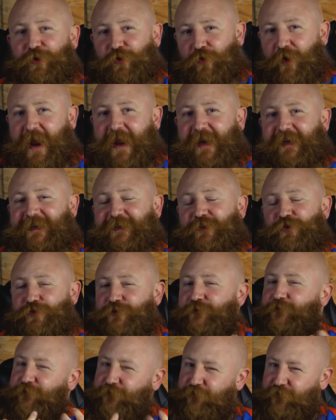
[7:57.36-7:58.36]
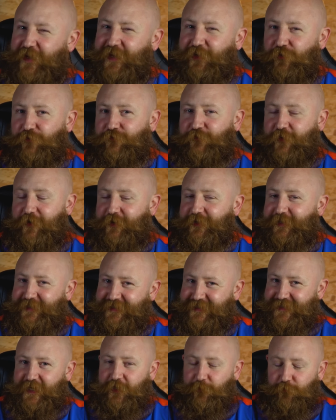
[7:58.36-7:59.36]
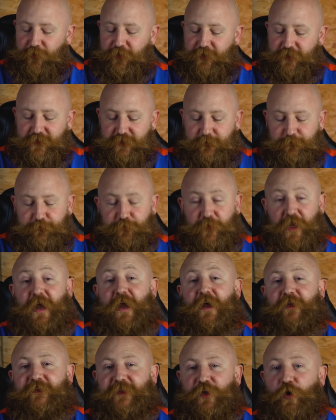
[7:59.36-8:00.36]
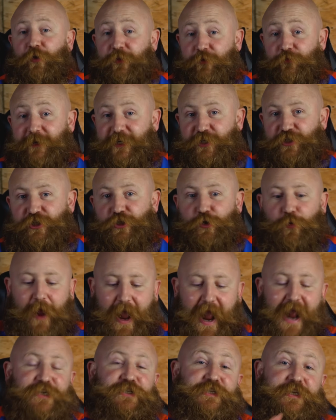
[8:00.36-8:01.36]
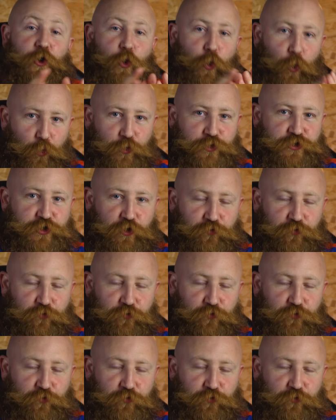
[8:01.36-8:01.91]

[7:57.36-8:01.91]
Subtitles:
great and it doesn't feel very seamless. The other issue actually also